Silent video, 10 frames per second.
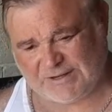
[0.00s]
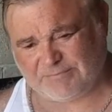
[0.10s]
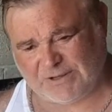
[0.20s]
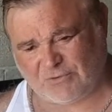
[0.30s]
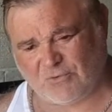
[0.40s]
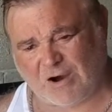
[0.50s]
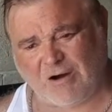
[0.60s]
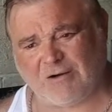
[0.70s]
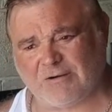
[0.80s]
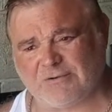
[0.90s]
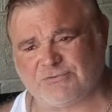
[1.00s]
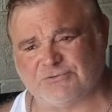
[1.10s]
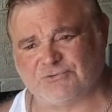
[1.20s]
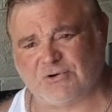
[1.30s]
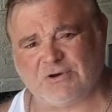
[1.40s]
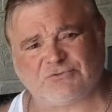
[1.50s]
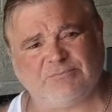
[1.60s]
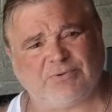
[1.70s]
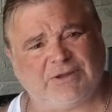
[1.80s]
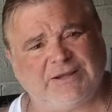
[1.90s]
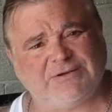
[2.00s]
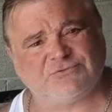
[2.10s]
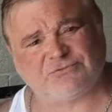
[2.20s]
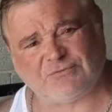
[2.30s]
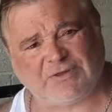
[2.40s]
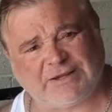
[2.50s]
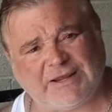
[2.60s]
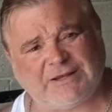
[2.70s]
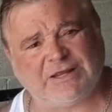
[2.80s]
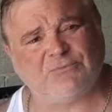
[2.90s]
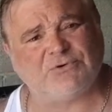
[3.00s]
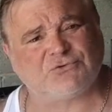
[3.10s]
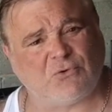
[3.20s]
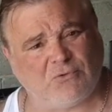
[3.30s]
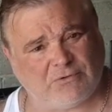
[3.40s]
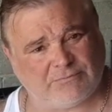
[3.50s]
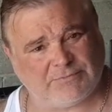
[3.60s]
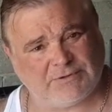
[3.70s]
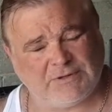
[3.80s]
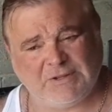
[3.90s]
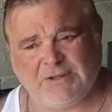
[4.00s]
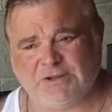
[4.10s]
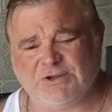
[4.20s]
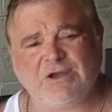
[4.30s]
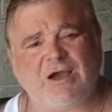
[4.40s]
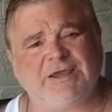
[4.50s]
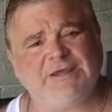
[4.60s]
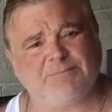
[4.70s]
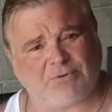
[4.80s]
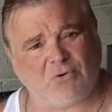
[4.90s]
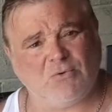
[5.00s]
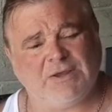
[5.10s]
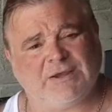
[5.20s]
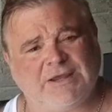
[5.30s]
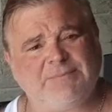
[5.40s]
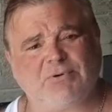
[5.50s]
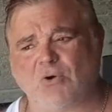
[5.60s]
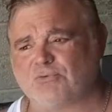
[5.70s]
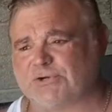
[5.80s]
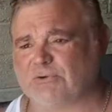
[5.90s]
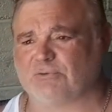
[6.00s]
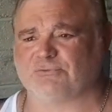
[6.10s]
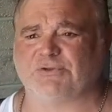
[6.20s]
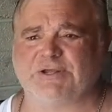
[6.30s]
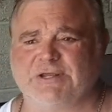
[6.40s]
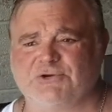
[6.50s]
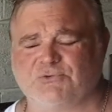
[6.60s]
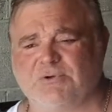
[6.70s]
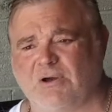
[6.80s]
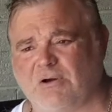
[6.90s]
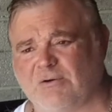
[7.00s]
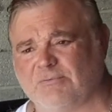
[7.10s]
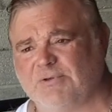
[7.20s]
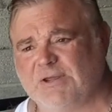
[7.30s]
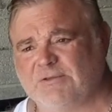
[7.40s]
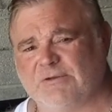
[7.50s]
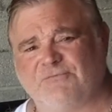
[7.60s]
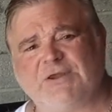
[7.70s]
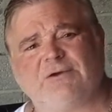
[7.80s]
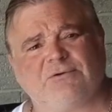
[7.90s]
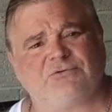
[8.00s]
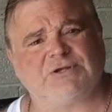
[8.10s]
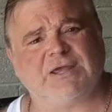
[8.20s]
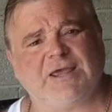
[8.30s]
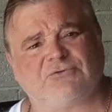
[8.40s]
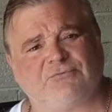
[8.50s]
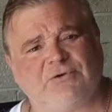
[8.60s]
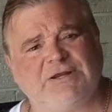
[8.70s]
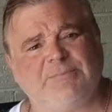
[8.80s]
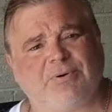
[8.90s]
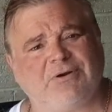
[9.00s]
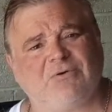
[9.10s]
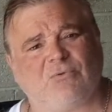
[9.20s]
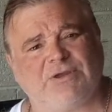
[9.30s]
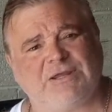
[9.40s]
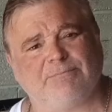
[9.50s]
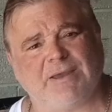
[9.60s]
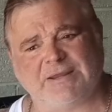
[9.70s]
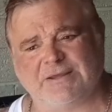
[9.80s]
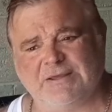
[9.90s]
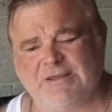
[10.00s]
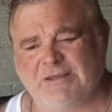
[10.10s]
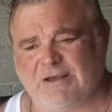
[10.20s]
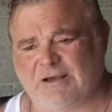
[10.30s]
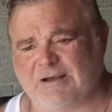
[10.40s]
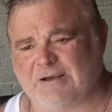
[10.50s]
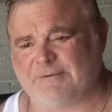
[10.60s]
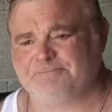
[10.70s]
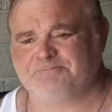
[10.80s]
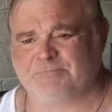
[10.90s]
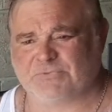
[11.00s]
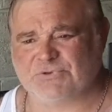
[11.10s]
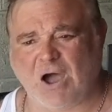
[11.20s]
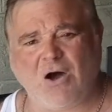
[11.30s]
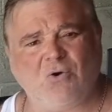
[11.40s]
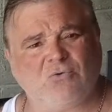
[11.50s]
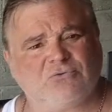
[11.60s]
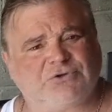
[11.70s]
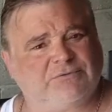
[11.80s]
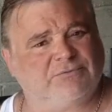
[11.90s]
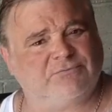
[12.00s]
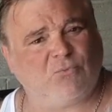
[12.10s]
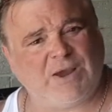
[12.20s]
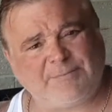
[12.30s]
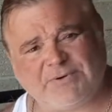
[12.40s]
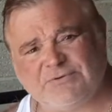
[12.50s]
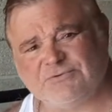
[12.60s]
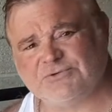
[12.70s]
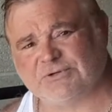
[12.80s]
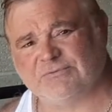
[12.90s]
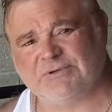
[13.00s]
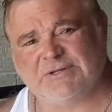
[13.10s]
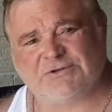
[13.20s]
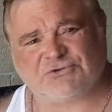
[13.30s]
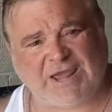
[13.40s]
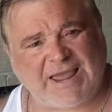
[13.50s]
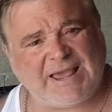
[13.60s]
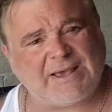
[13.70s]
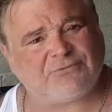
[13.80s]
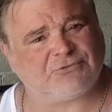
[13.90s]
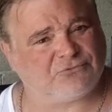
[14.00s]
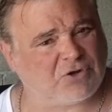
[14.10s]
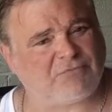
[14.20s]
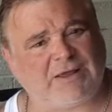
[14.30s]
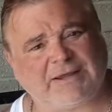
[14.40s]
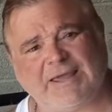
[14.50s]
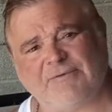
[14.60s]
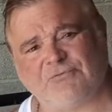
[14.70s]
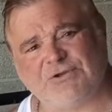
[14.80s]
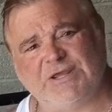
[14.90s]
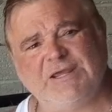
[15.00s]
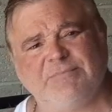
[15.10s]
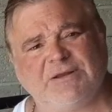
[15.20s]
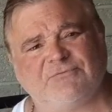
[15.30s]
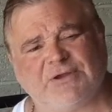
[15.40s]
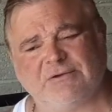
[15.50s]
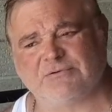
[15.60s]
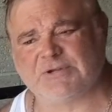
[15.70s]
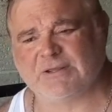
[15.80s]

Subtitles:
metal cars and trucks and planes and stuff like that, and they restore them. You got Hebro. Hebro tells the history of the figures. He has the 3D printer where he can make dogs and weapons and staffs and stuff like that for your He-Man figures.